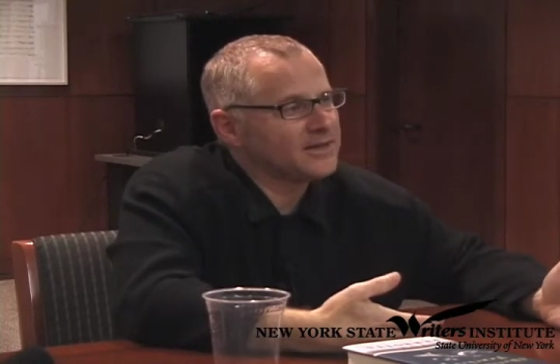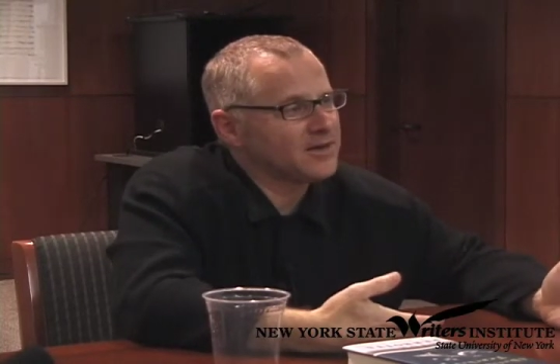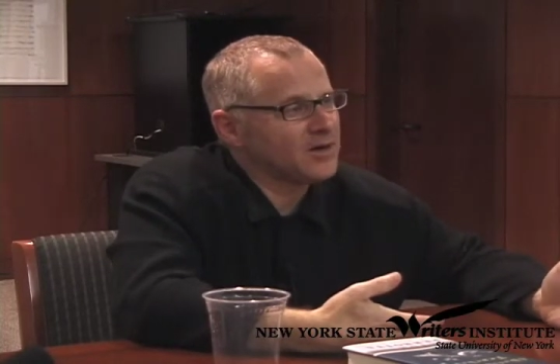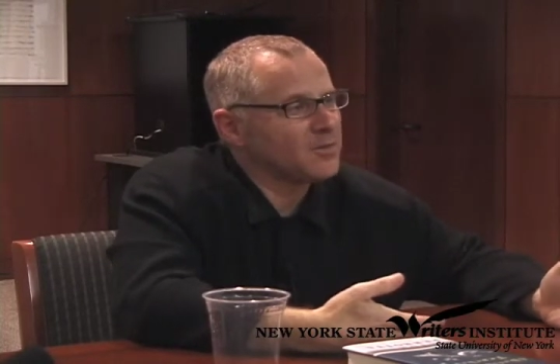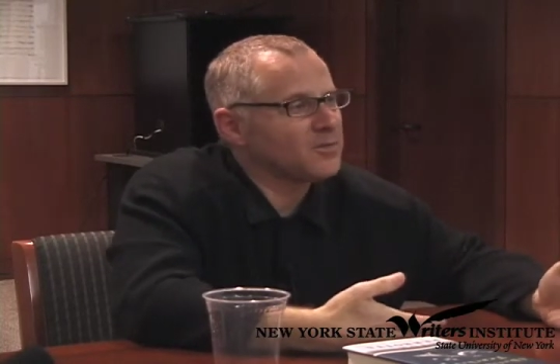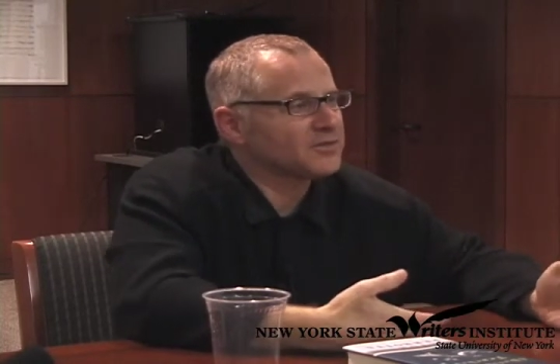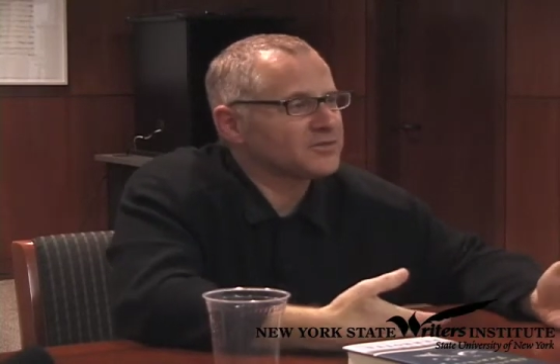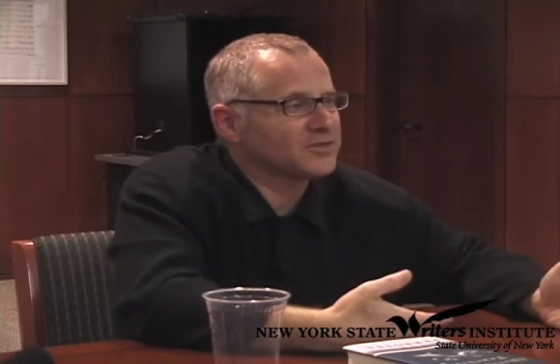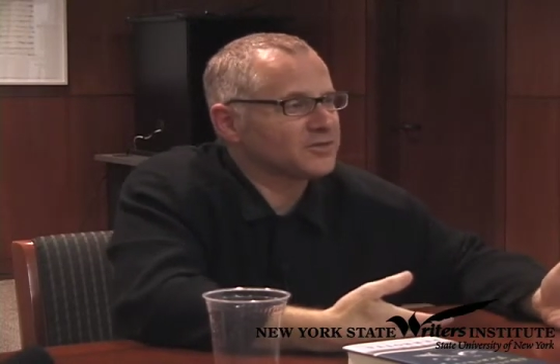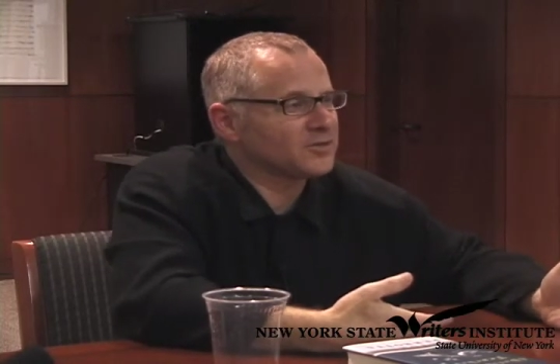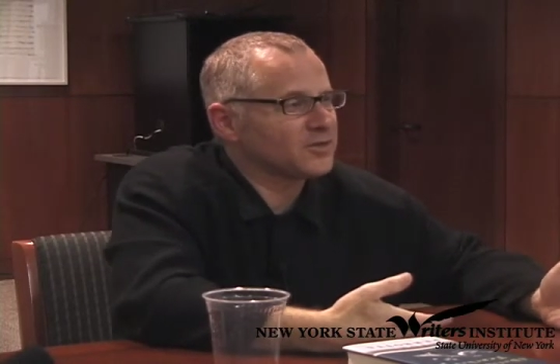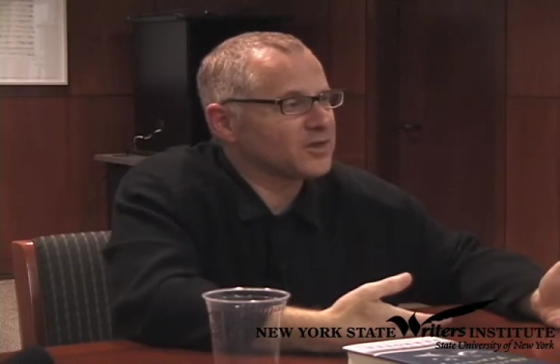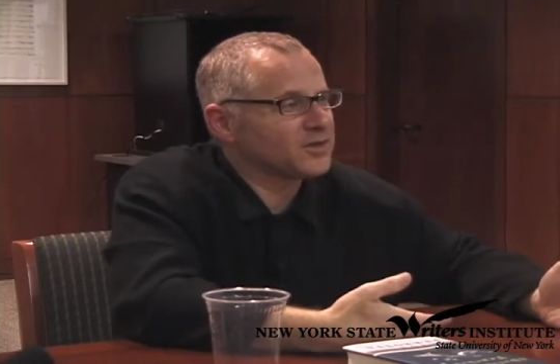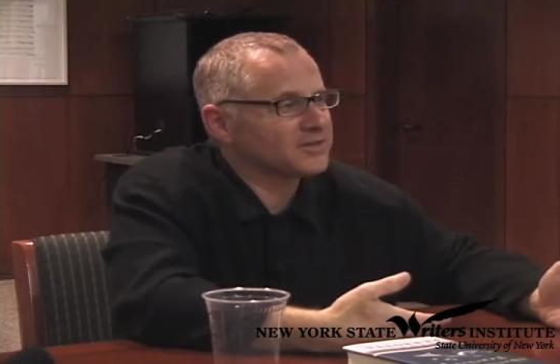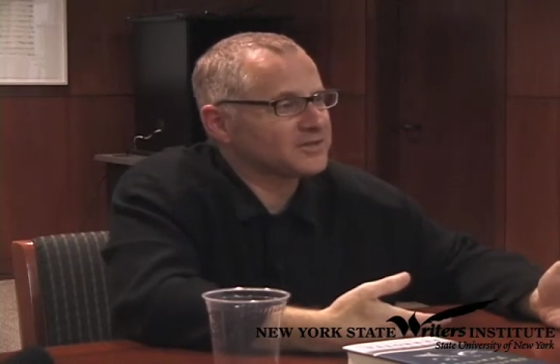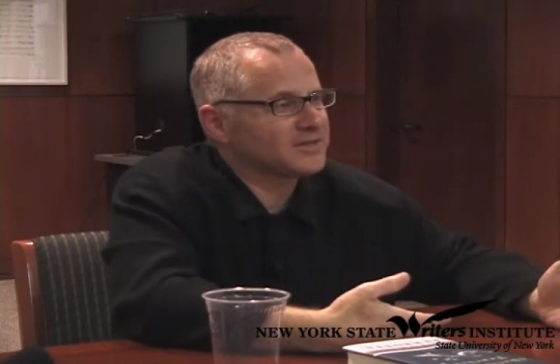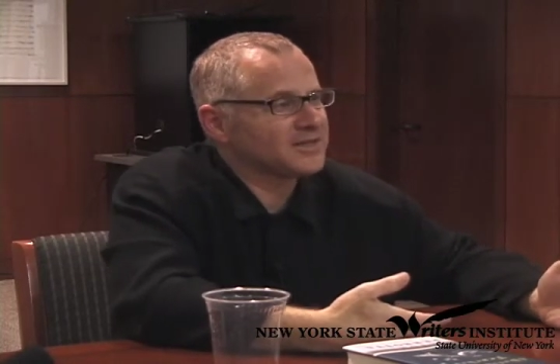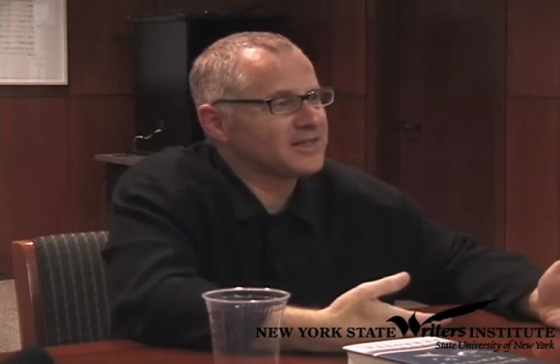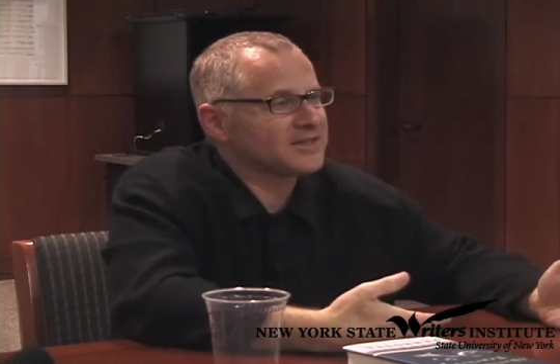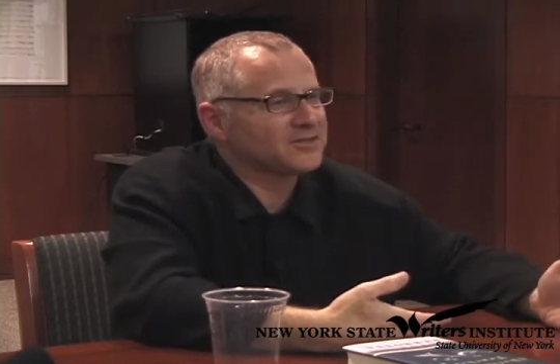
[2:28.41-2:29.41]
almost as long
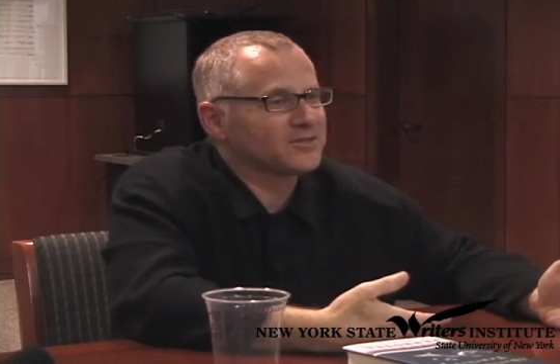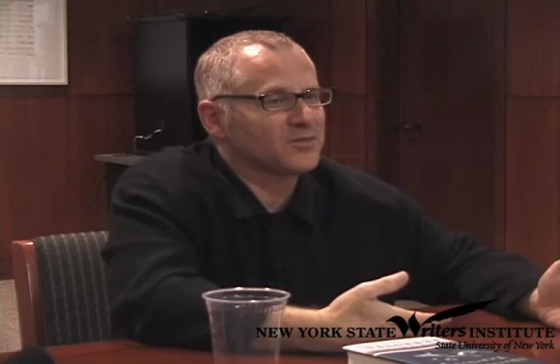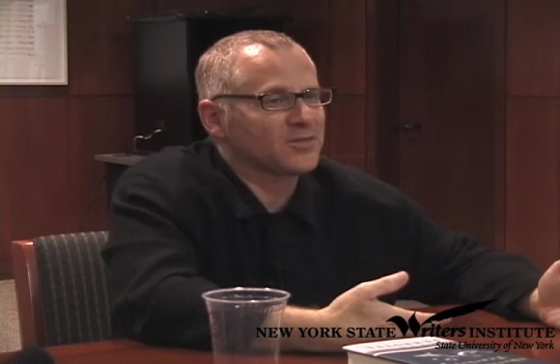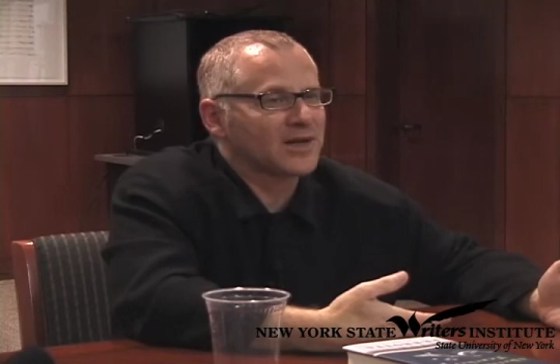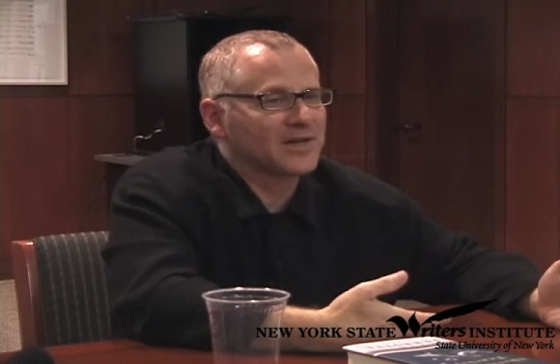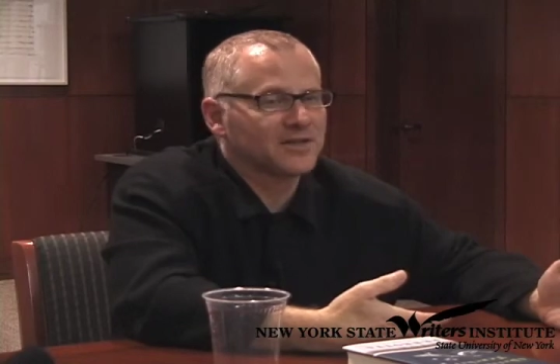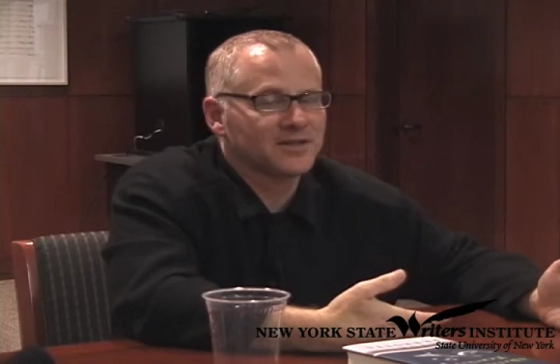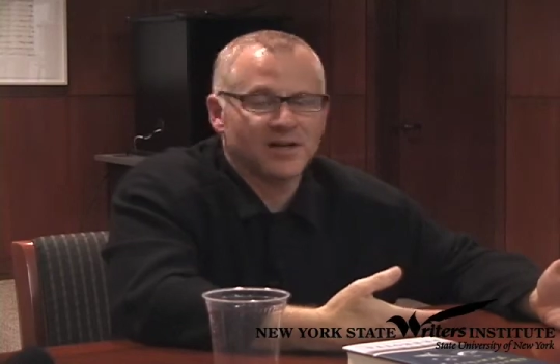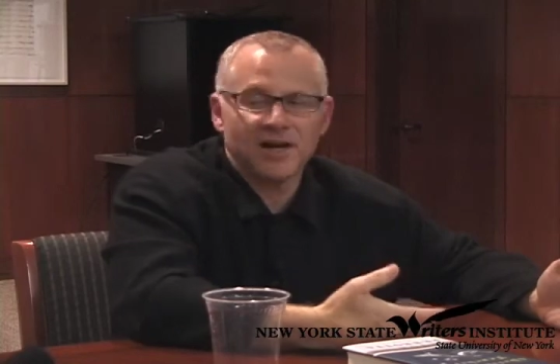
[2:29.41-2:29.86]
as it takes to write a